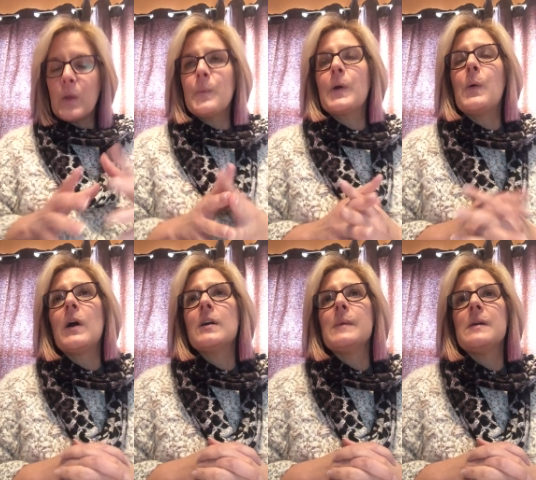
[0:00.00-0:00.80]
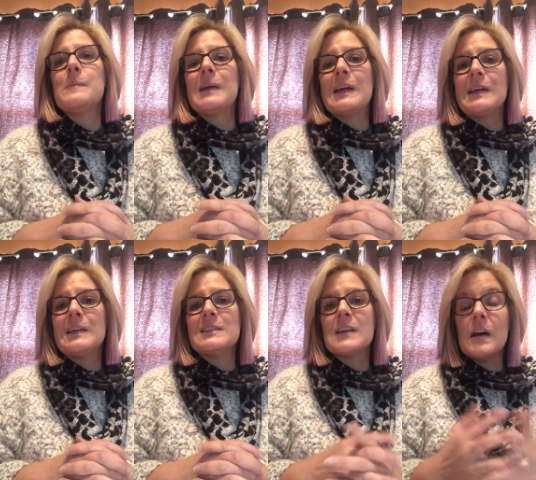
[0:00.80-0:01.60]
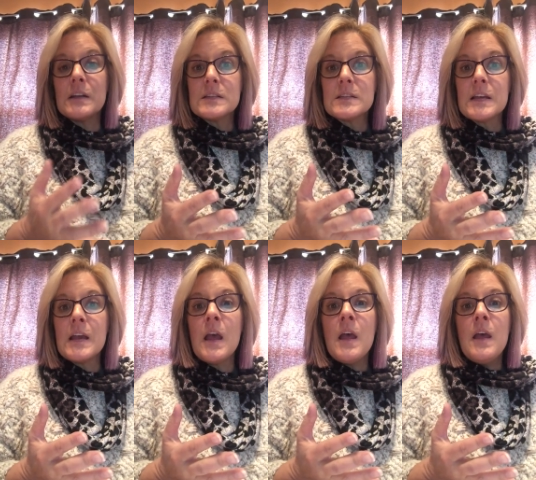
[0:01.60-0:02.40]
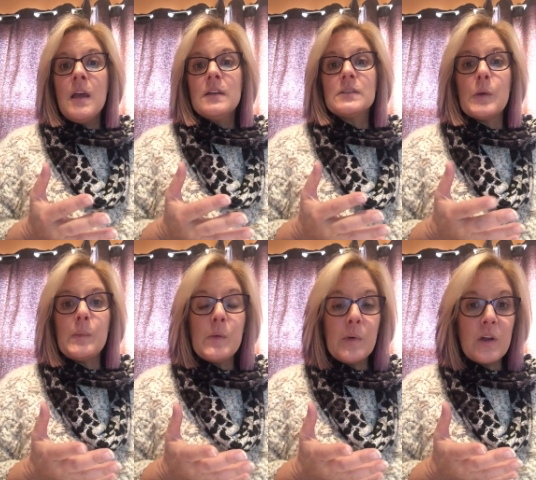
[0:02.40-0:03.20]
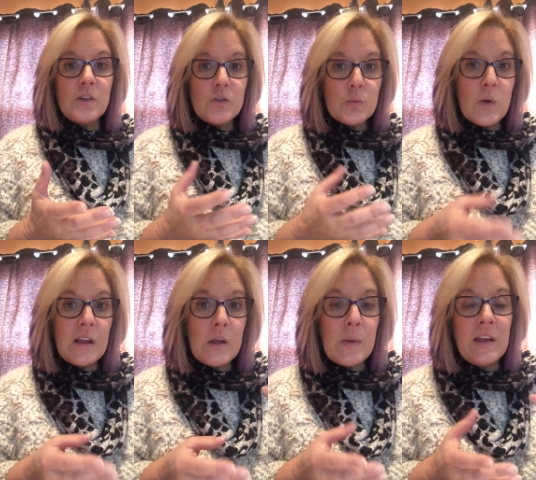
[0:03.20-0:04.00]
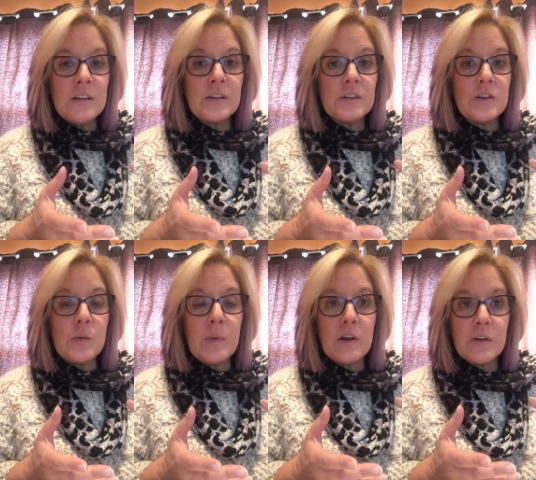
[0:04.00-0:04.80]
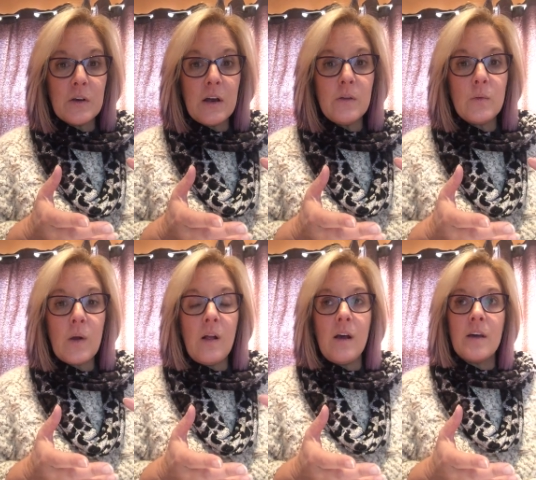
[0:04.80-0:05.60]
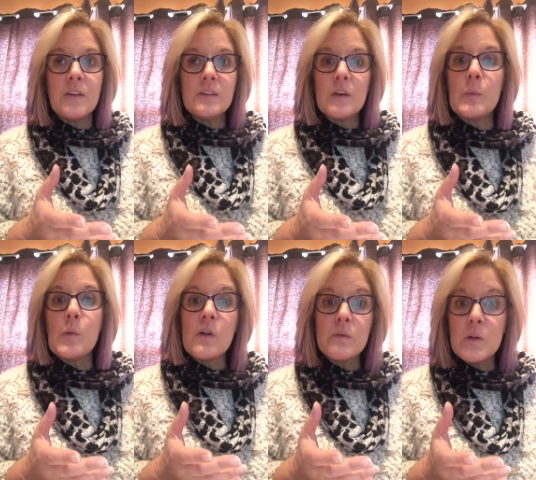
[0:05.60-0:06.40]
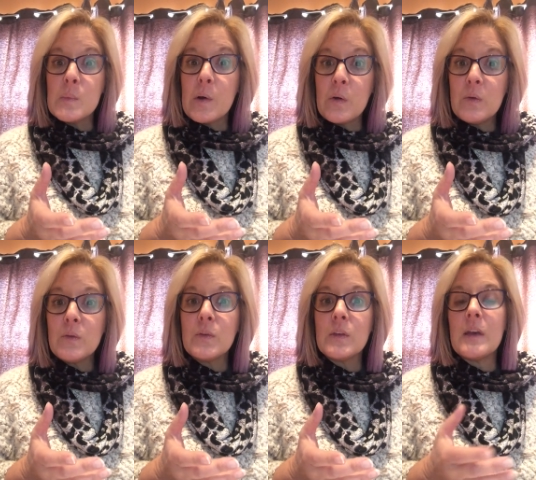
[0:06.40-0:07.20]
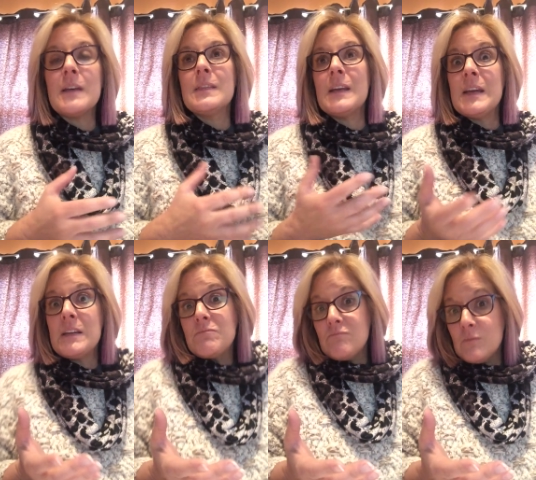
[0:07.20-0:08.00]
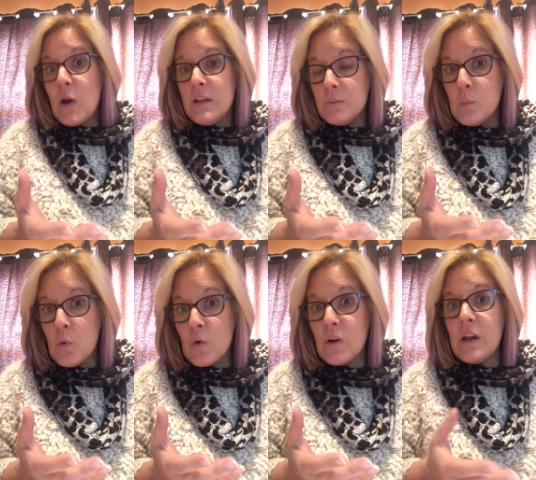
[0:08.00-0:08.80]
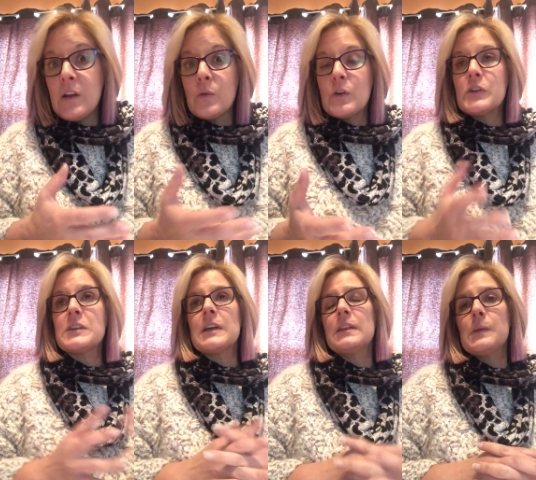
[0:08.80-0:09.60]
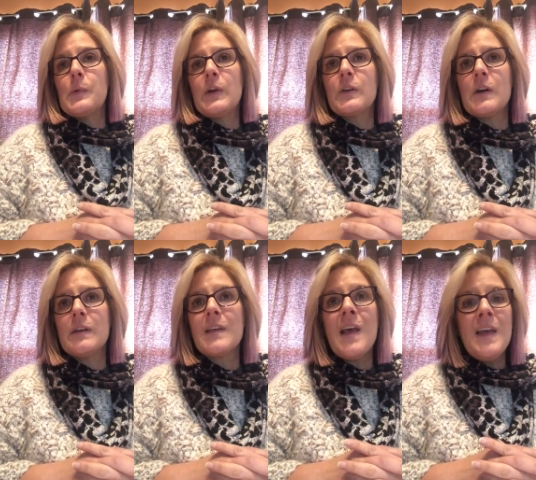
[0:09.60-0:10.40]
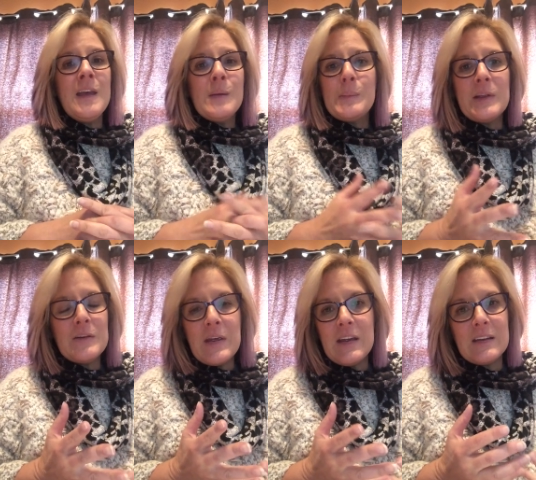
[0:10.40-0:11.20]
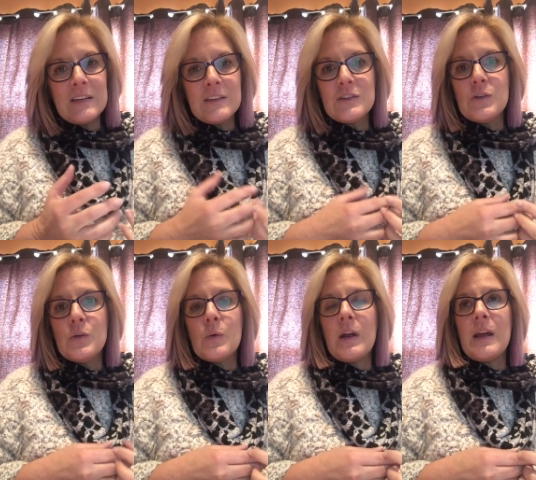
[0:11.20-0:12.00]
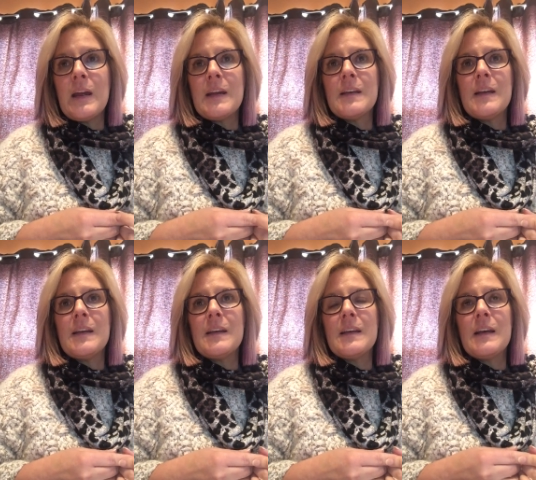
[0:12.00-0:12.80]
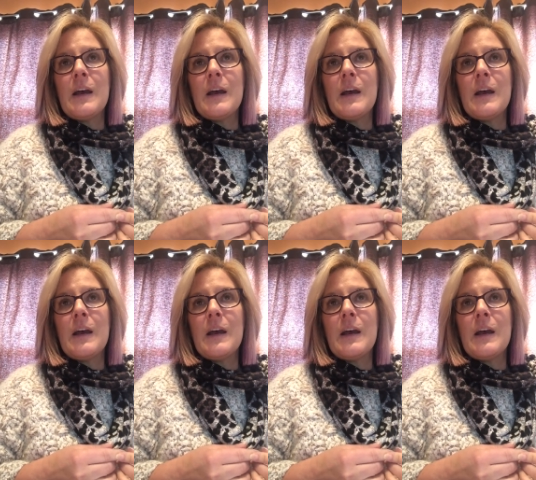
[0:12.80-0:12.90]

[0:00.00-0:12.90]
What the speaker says: requirement, because honestly, some people can do really well in just 2 paragraphs, while others are more verbose and they write more in order to get their point across. But you can't do an